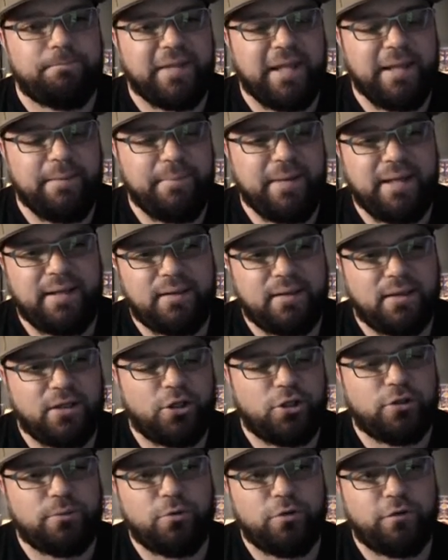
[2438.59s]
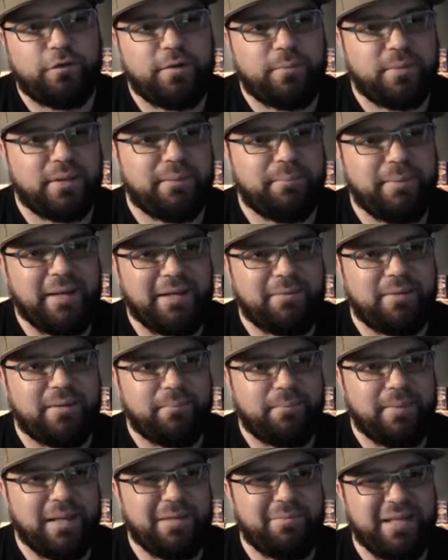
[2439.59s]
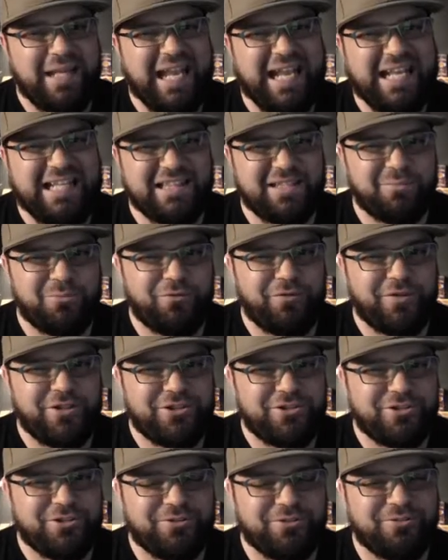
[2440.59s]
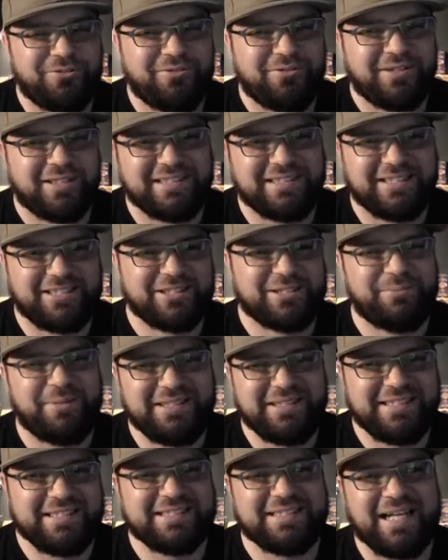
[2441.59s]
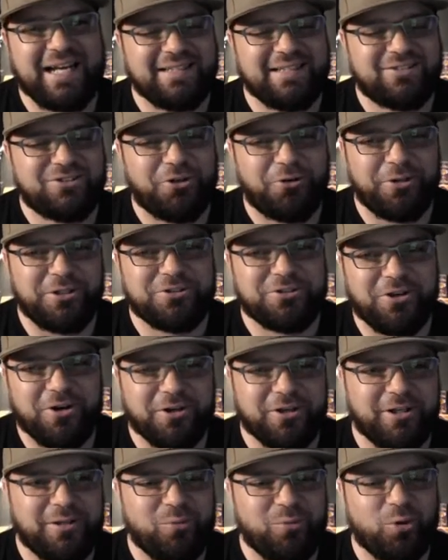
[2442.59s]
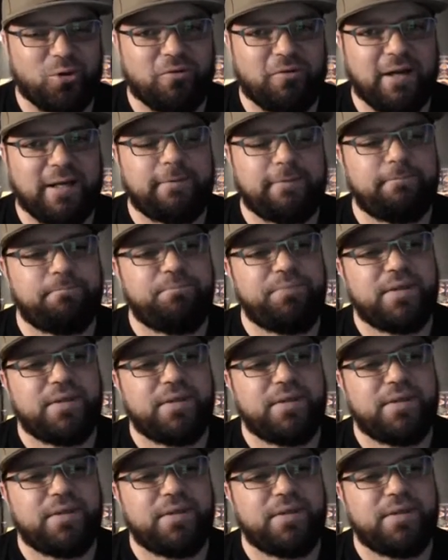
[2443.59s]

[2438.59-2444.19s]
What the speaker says: it made it a good movie, but it made me hate the movie too, because it just means he's not Tony Stark anymore, right?